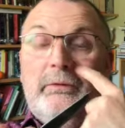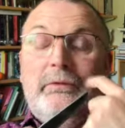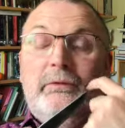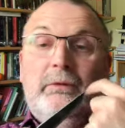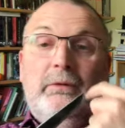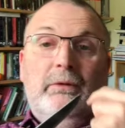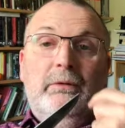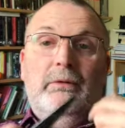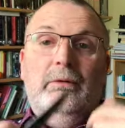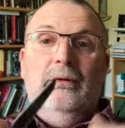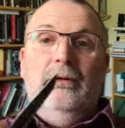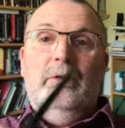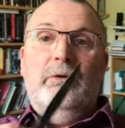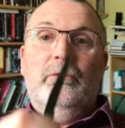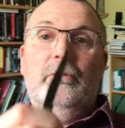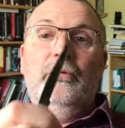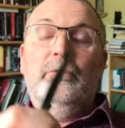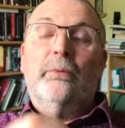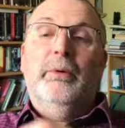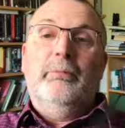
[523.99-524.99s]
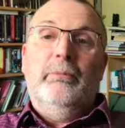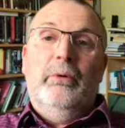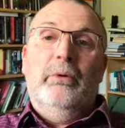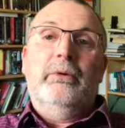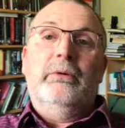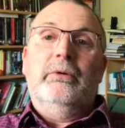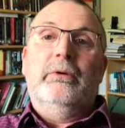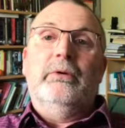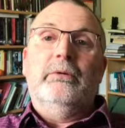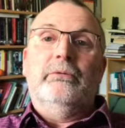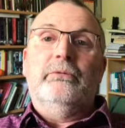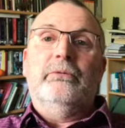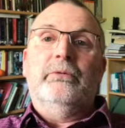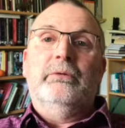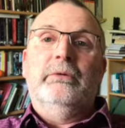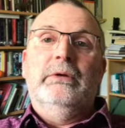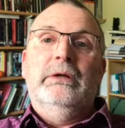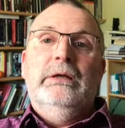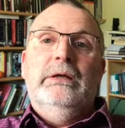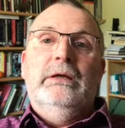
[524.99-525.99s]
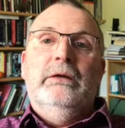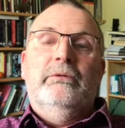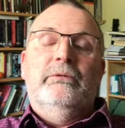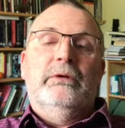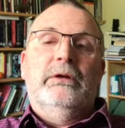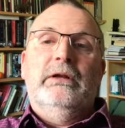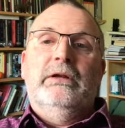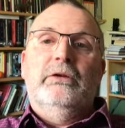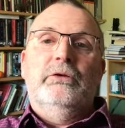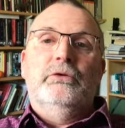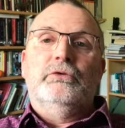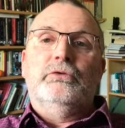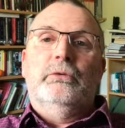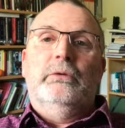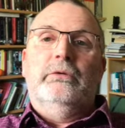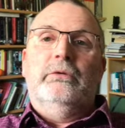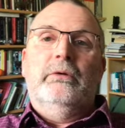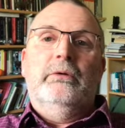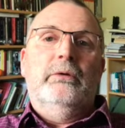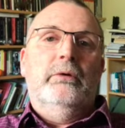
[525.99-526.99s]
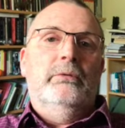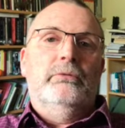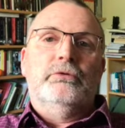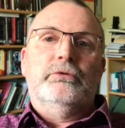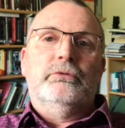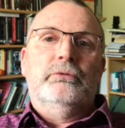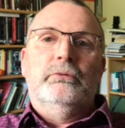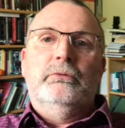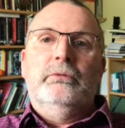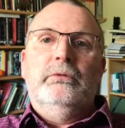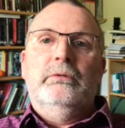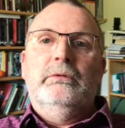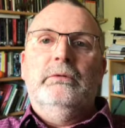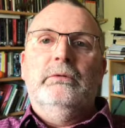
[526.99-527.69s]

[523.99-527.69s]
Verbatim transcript: And I and I use my pocket knives for for cleaning joints. I don't shoot.